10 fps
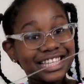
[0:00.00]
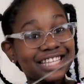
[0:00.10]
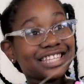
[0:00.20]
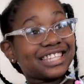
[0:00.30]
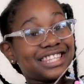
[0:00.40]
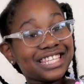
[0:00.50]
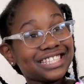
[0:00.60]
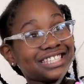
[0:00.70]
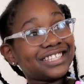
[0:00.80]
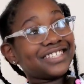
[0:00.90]

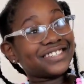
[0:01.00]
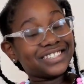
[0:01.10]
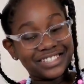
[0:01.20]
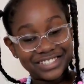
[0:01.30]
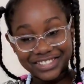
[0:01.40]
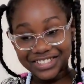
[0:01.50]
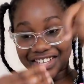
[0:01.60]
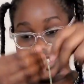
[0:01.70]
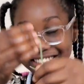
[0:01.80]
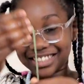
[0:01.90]
This looks
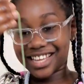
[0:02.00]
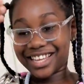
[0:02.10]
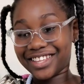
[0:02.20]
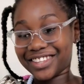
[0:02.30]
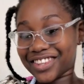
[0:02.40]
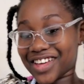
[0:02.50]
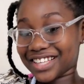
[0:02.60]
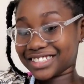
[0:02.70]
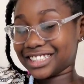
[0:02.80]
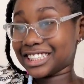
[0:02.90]
just like
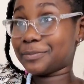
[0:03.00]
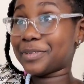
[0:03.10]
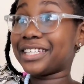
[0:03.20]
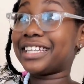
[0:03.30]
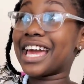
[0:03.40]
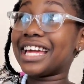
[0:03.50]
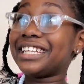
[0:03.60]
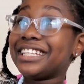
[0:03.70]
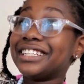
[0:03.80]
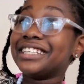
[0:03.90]
glossy
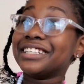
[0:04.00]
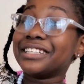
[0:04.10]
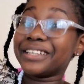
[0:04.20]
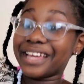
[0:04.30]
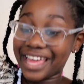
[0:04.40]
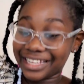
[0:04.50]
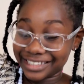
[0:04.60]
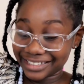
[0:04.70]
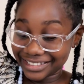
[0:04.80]
spaghetti. And it's